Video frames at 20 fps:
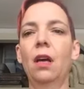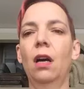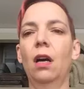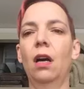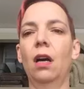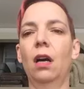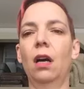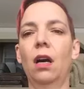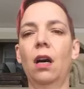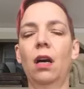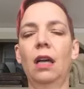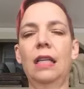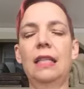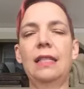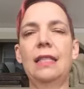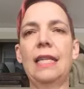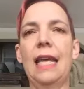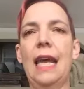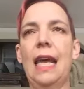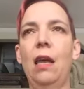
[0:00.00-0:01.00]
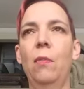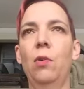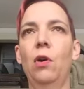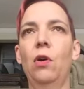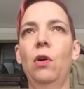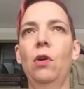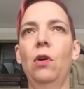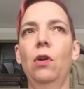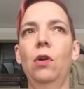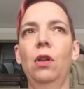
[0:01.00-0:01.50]
Uh, on a
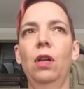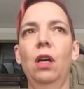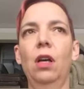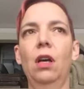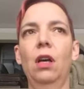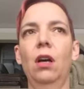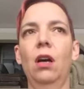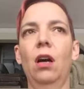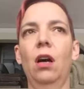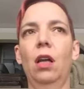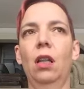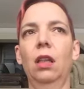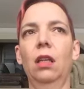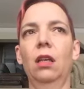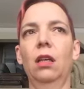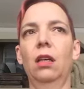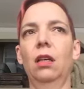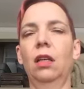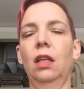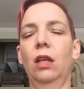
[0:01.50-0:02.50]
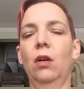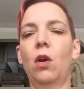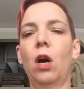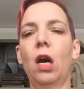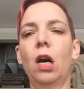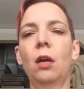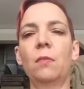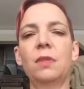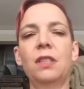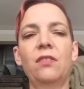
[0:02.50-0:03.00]
table, on the, you know,
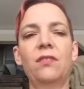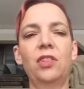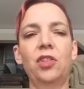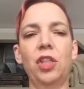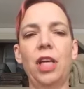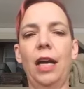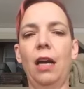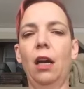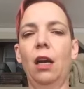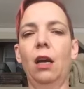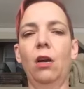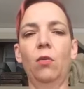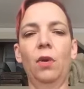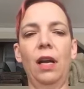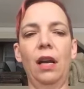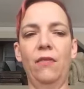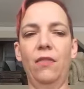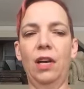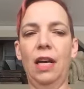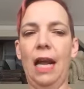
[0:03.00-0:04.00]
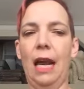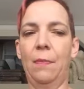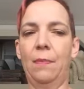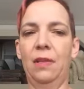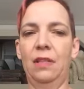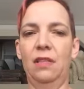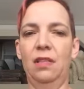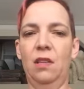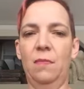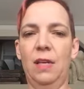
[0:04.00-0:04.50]
arms of a chair, whatever it
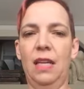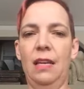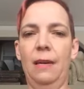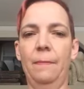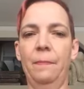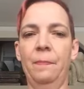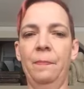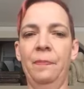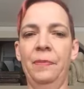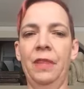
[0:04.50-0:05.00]
happens to be.